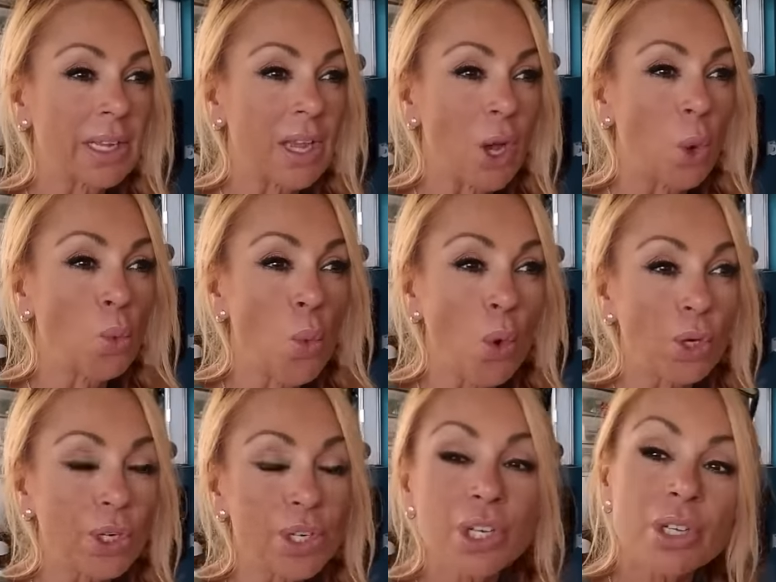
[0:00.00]

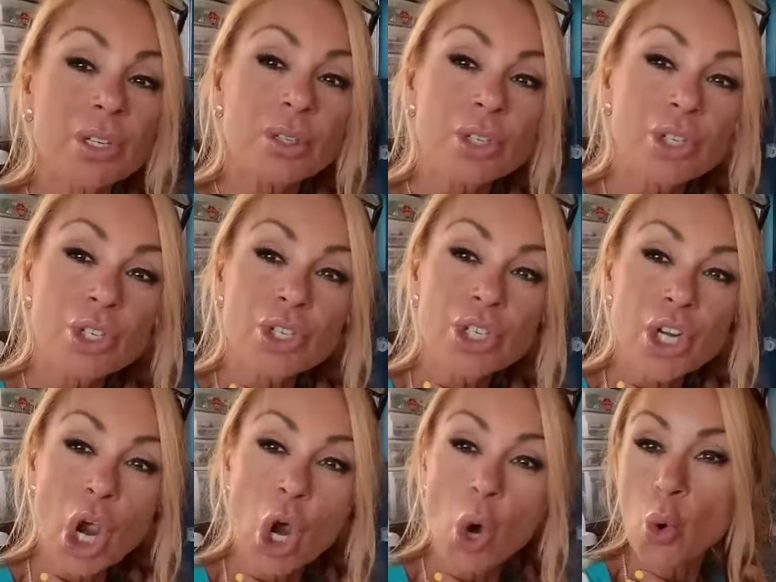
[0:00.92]
award
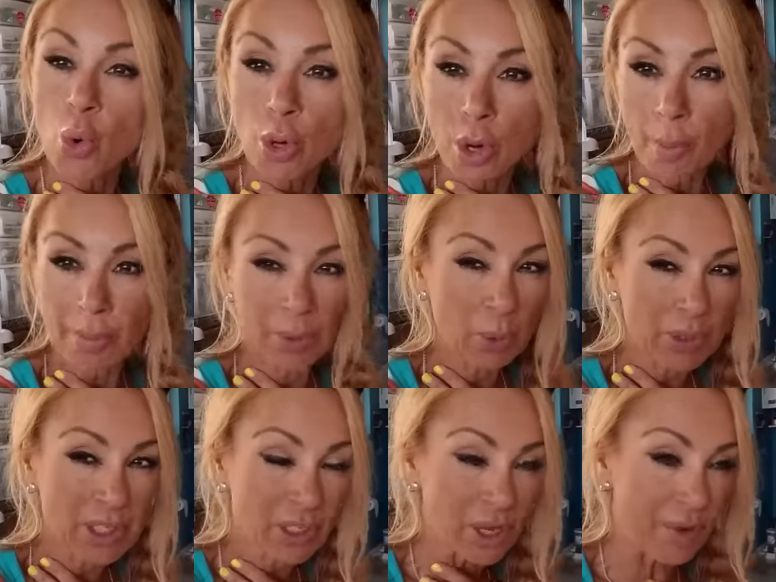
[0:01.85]
show, but it
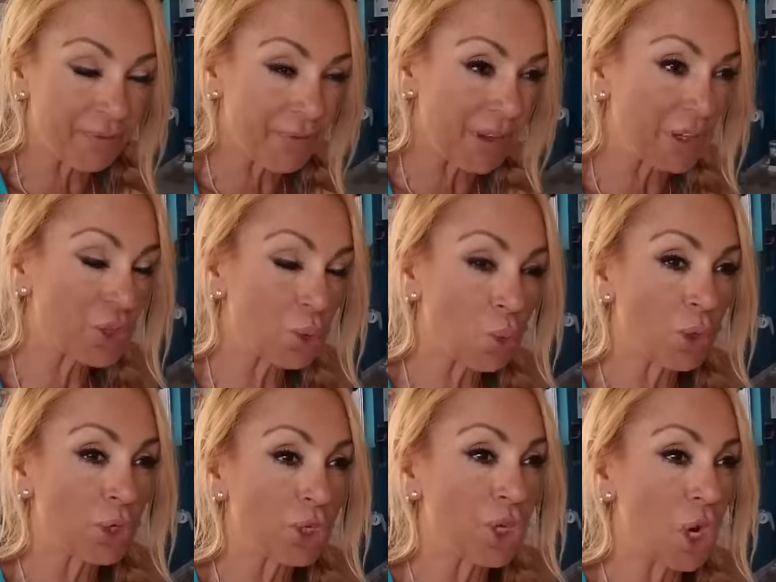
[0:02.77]
wasn't the fetish
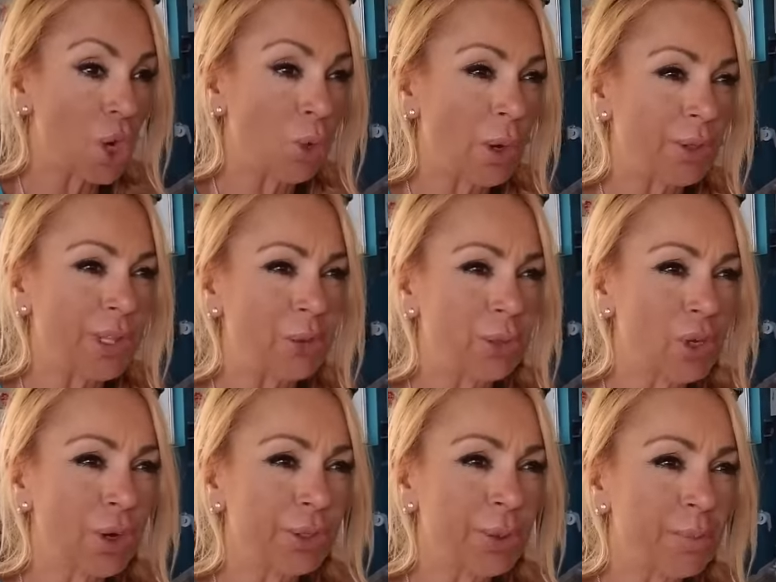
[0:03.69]
award show. I think it was
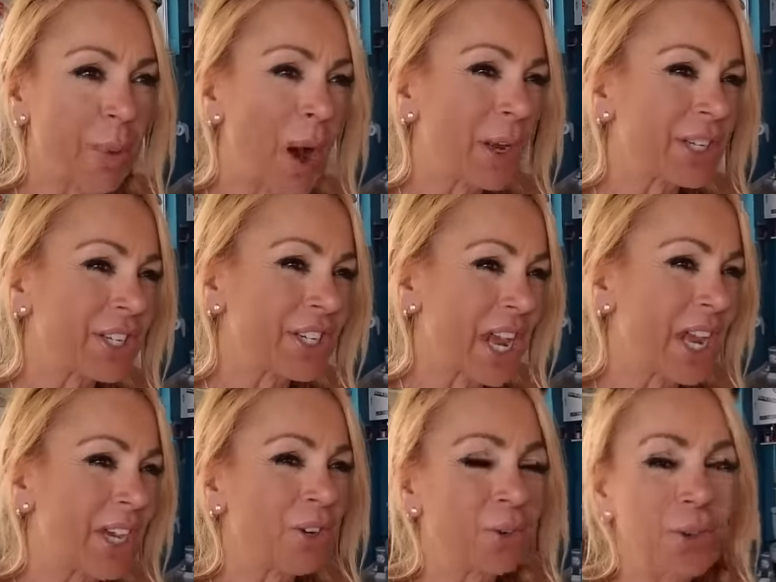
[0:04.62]
called the Bondage
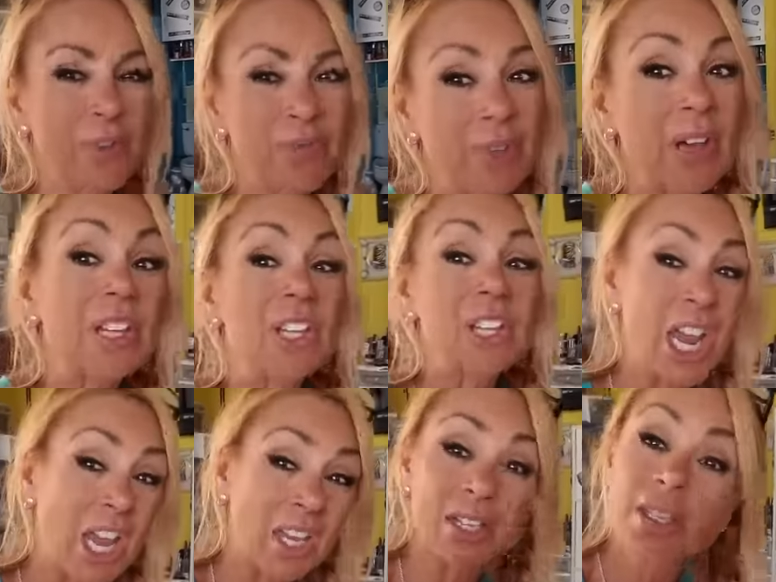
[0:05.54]
Et or the Fetish
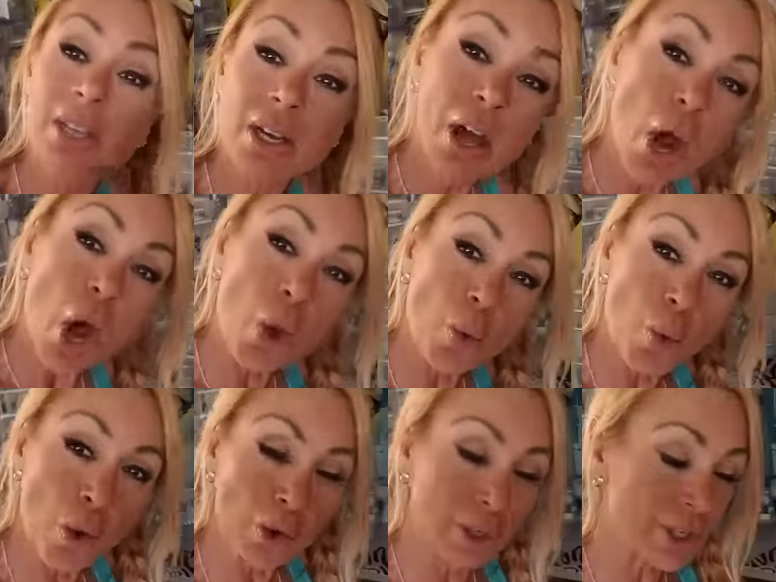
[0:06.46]
Et
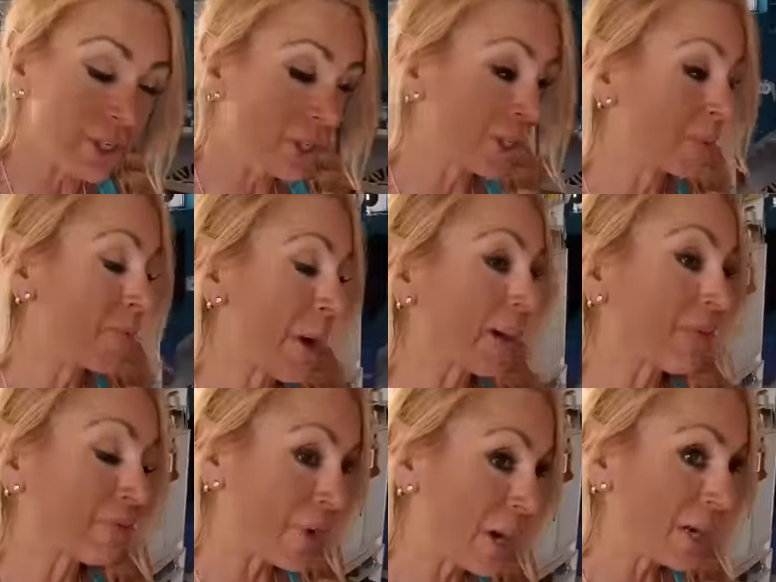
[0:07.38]
Awards, because Mike
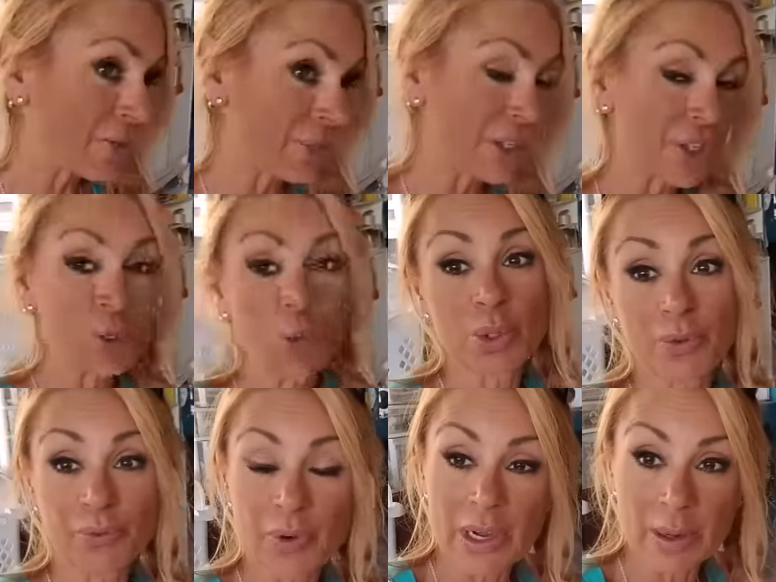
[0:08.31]
Frankovich, who was a
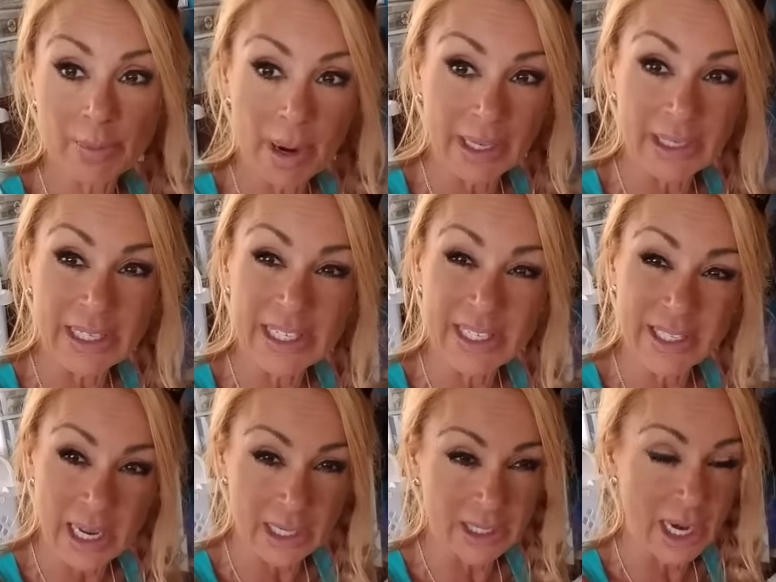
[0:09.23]
friend of mine, he's
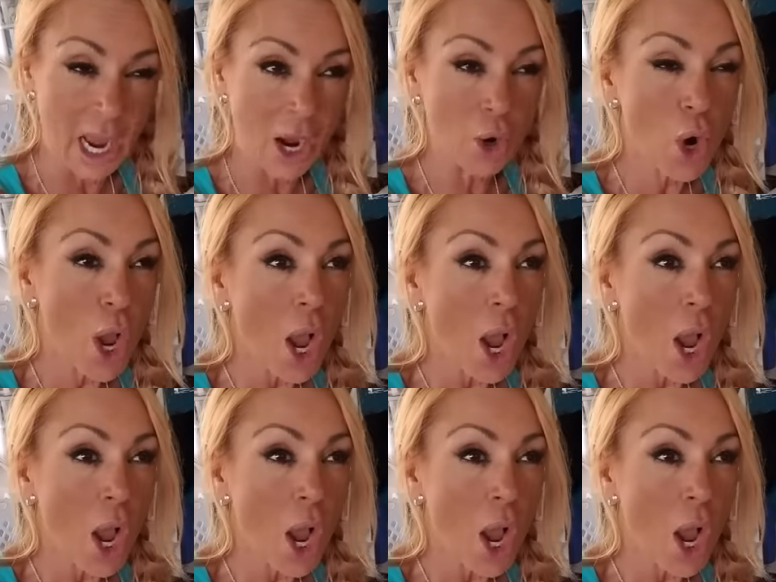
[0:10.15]
dead now,